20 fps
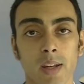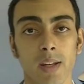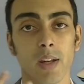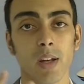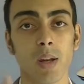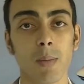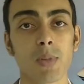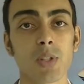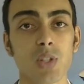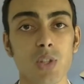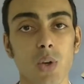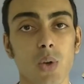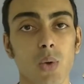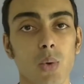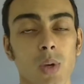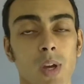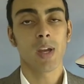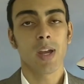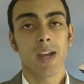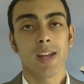And number
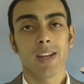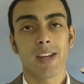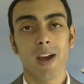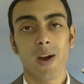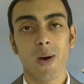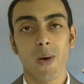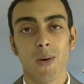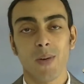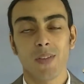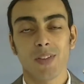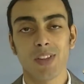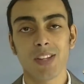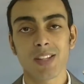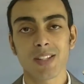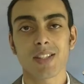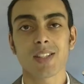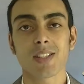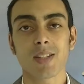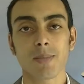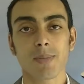two, now
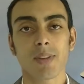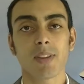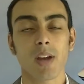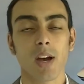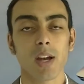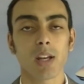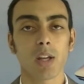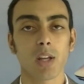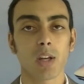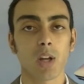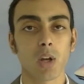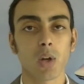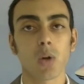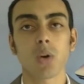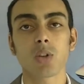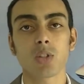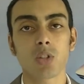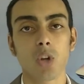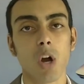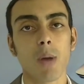this is something that I learned a
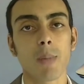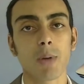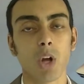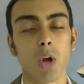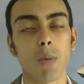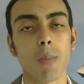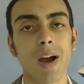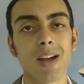long time ago,